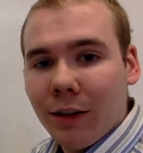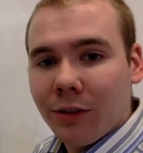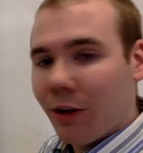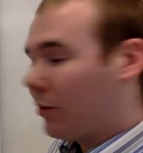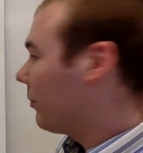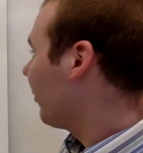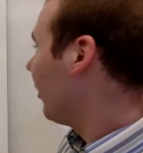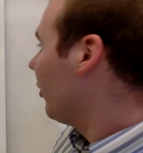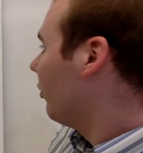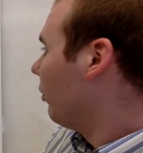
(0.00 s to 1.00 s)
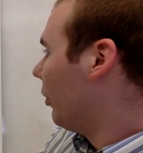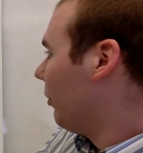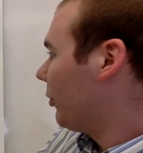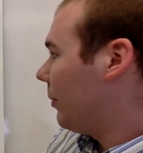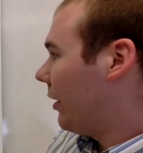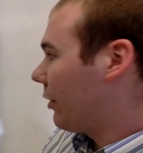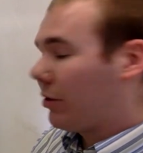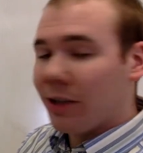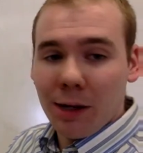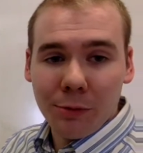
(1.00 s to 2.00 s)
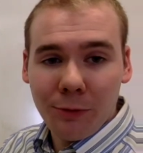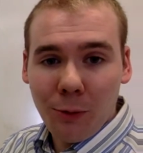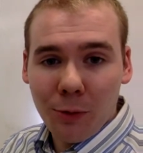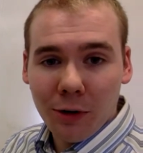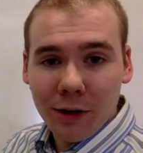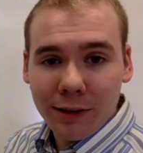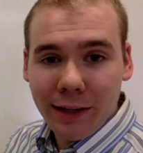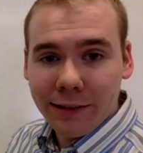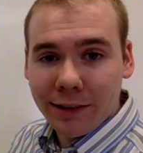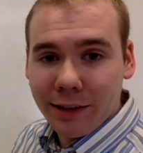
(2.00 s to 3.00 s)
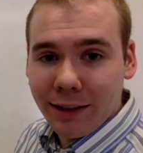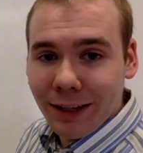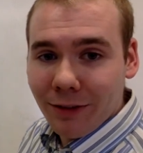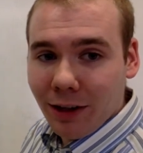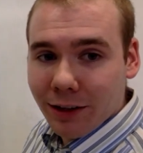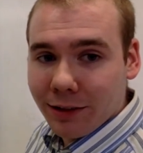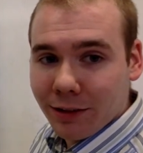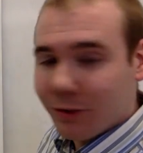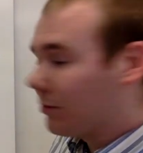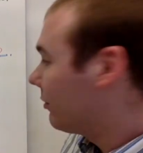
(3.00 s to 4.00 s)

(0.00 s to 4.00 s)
So, when we multiply 3 times 4, that's going to give us